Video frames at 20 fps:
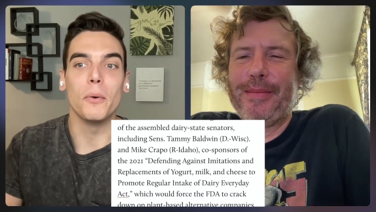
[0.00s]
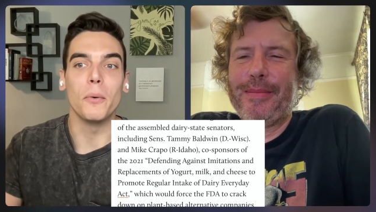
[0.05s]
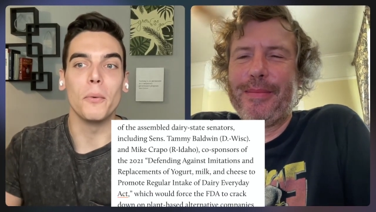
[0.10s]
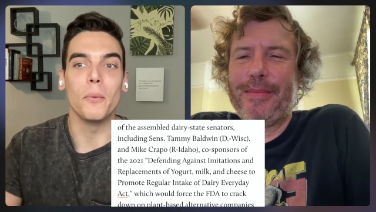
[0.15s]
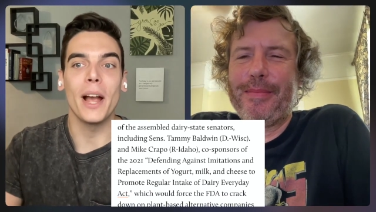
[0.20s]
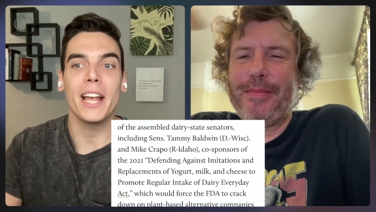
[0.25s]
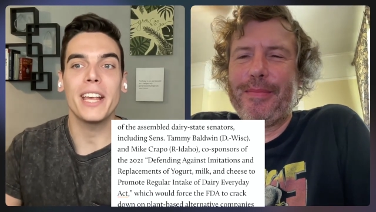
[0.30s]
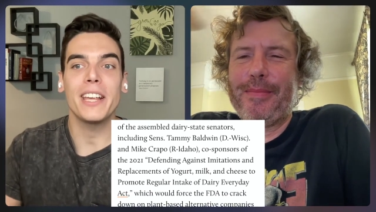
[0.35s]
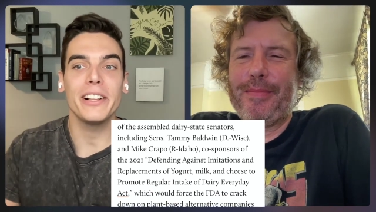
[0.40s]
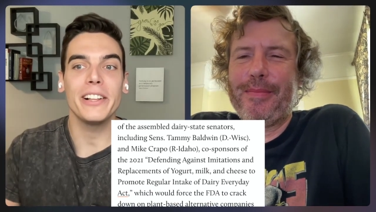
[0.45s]

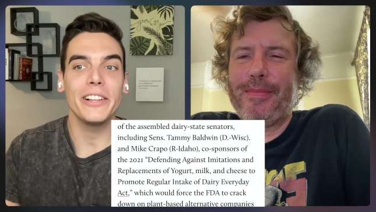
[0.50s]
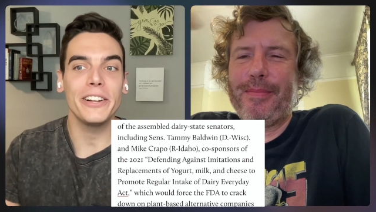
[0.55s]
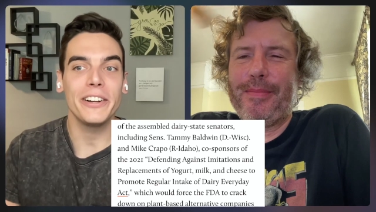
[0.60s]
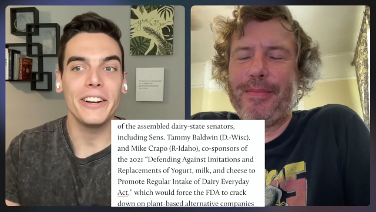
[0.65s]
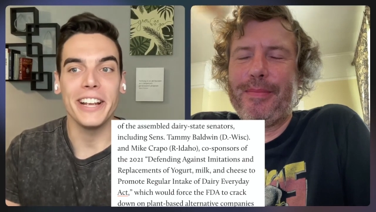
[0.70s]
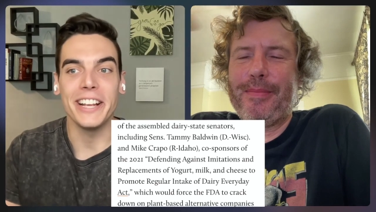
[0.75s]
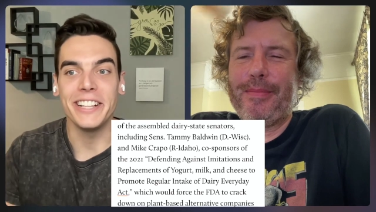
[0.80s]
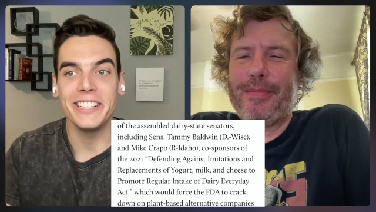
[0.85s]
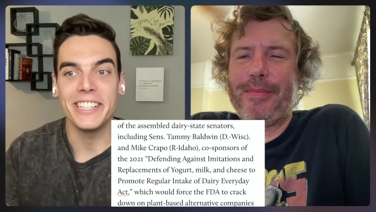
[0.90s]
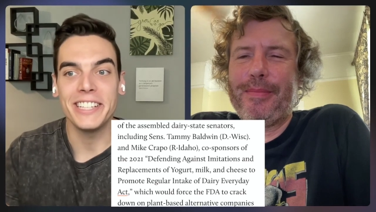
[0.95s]
Speaker 1: regular
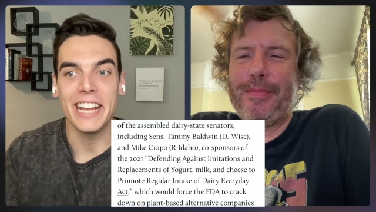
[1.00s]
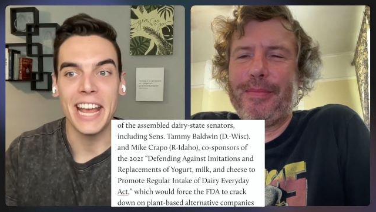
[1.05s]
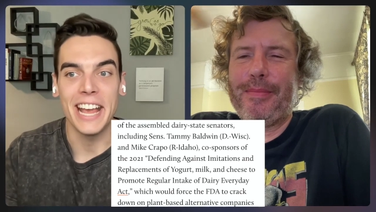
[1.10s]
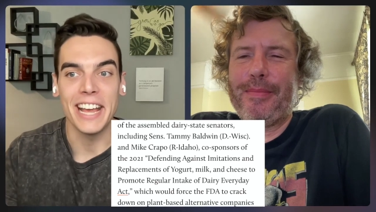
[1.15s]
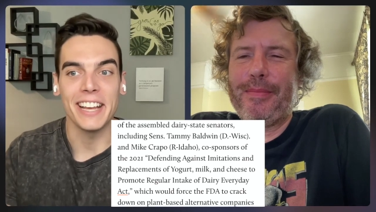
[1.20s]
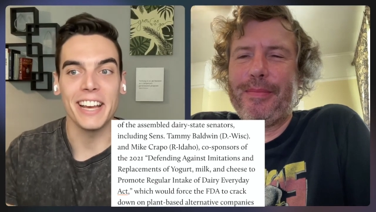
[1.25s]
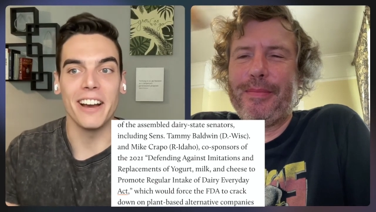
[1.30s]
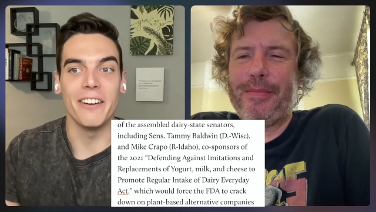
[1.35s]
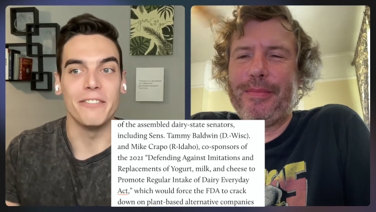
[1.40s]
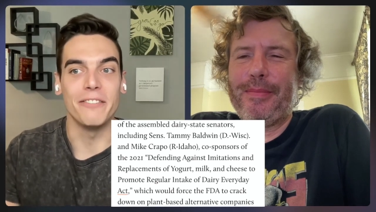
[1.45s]

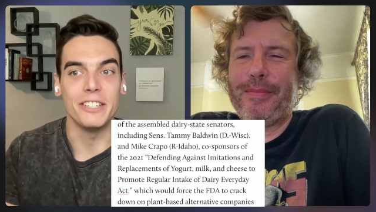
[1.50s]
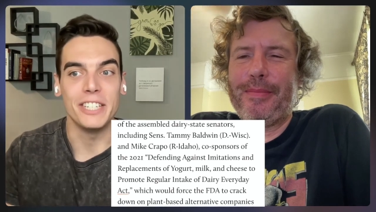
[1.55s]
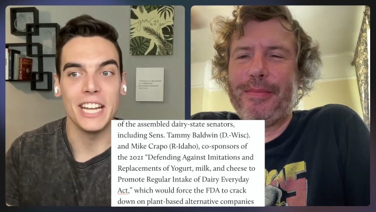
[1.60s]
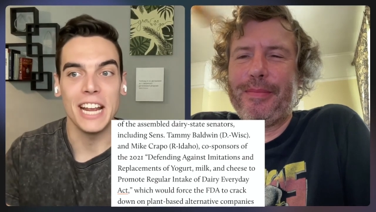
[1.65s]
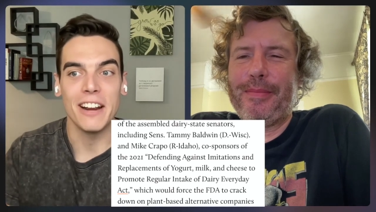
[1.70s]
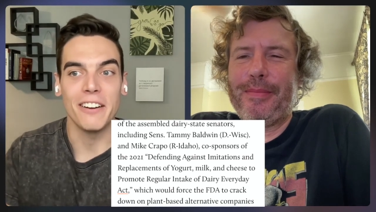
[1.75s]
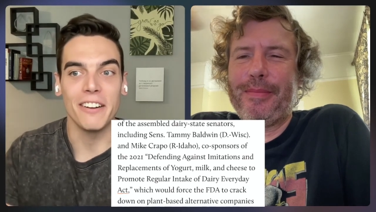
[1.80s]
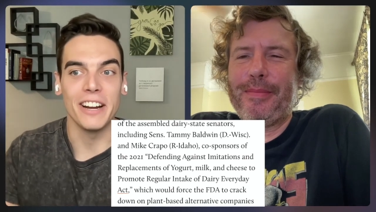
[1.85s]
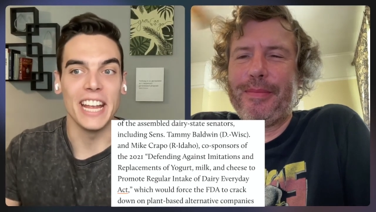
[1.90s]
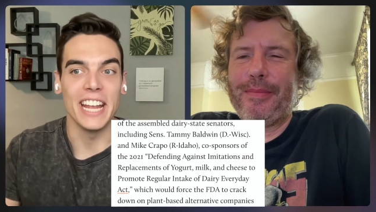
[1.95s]
intake of
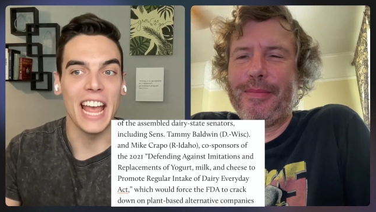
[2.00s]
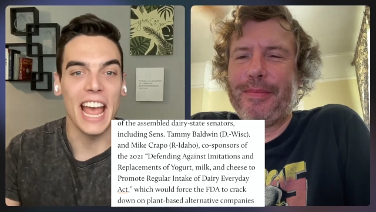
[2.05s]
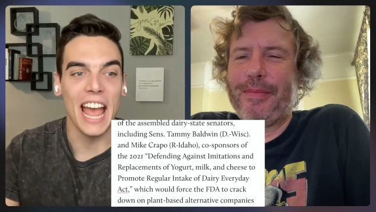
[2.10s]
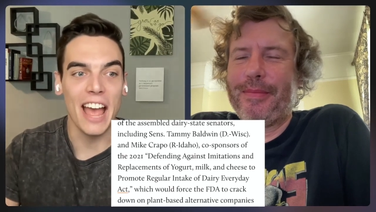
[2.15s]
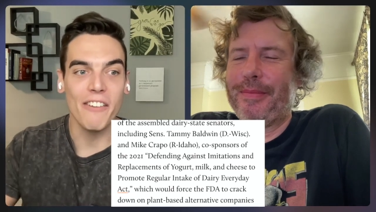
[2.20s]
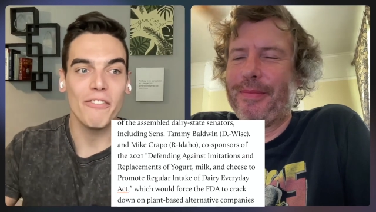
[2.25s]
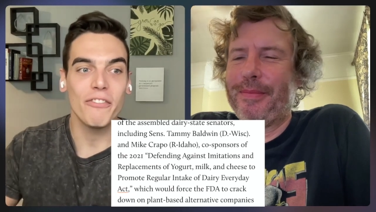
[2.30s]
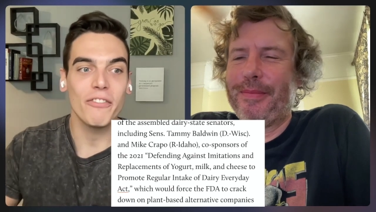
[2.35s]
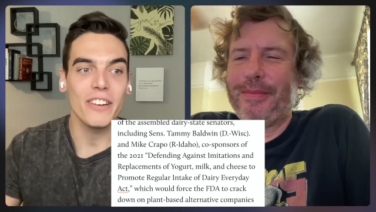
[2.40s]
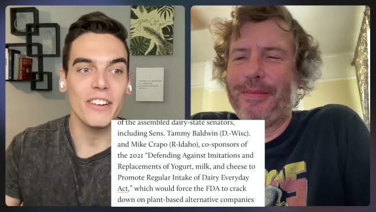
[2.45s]
dairy
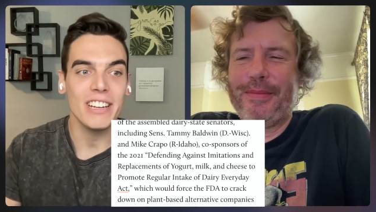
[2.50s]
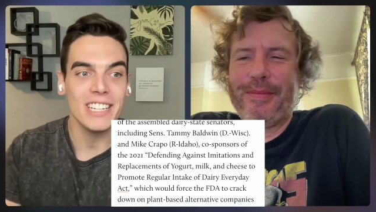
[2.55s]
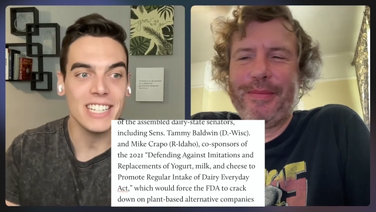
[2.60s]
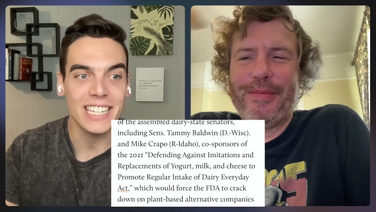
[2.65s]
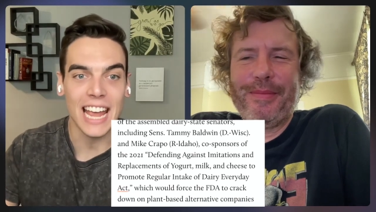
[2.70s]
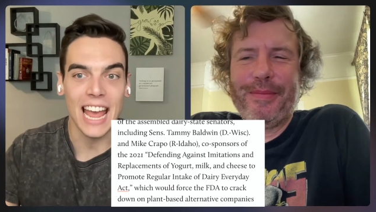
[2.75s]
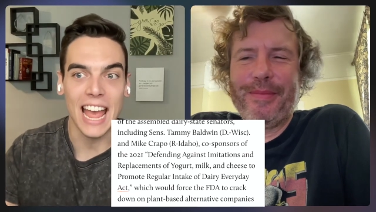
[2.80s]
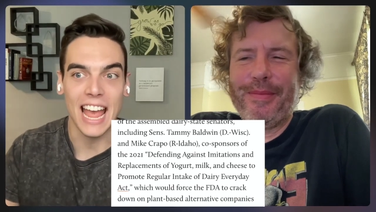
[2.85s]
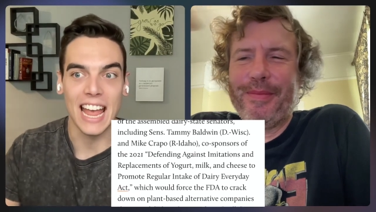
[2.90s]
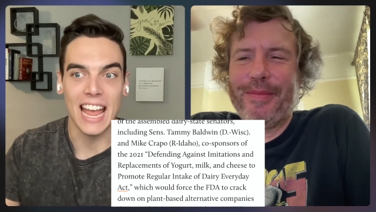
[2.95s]
every
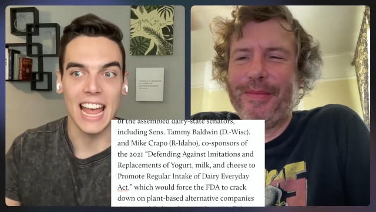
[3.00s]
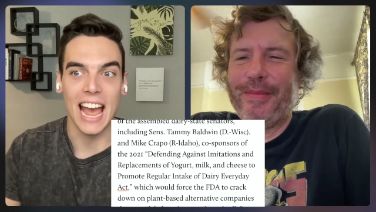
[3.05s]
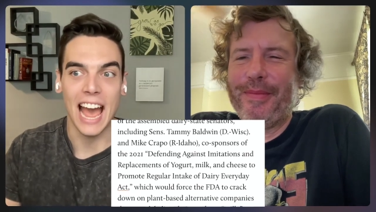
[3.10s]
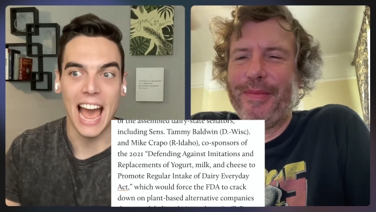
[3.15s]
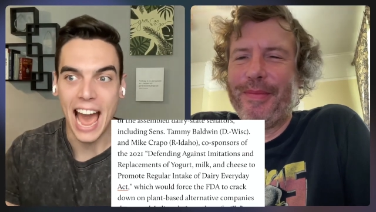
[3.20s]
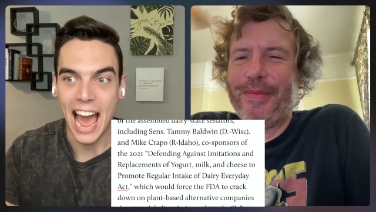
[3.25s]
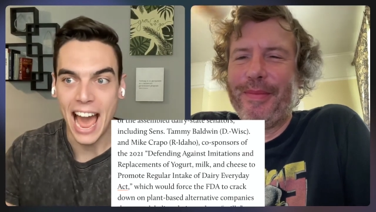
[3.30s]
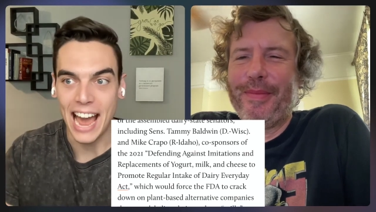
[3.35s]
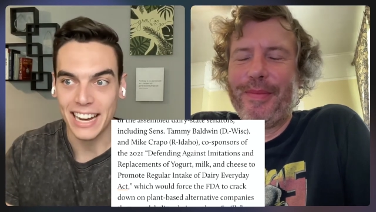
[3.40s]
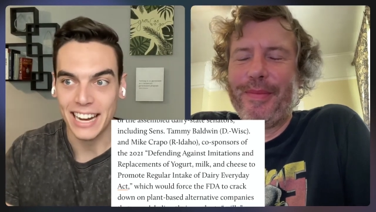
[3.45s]
day
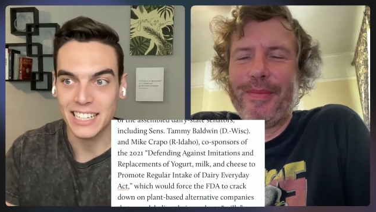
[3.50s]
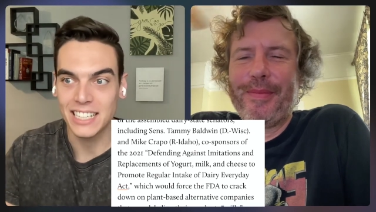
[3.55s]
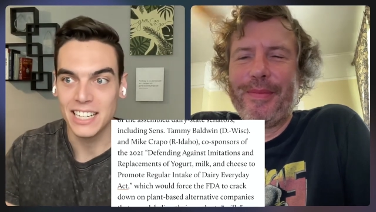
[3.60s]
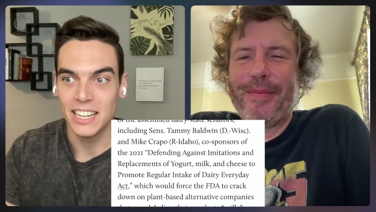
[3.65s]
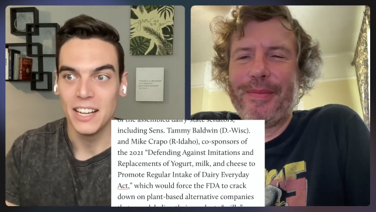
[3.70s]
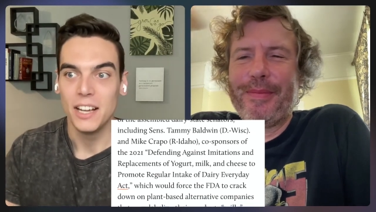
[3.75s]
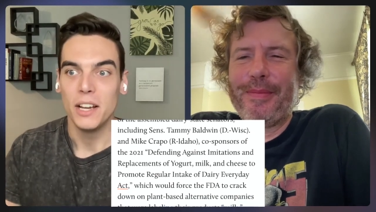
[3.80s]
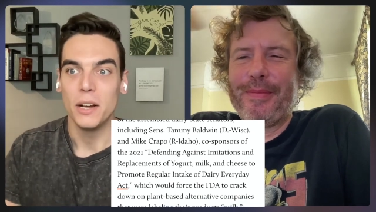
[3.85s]
act,